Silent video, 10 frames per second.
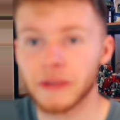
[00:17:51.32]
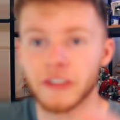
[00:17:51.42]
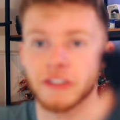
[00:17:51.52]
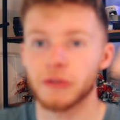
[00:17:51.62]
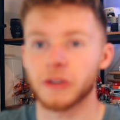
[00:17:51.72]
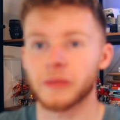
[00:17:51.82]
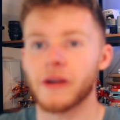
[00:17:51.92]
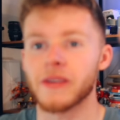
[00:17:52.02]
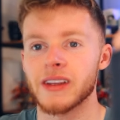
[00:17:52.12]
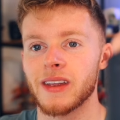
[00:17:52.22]
we've just talked
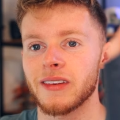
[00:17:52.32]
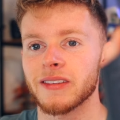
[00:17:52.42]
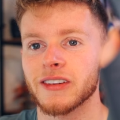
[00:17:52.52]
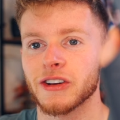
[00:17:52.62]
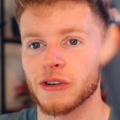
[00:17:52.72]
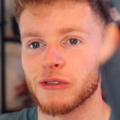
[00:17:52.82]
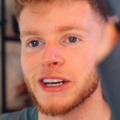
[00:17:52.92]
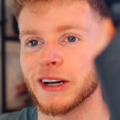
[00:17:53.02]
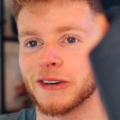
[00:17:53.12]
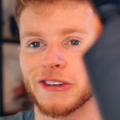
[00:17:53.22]
about, is
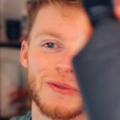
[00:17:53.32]
Green Irish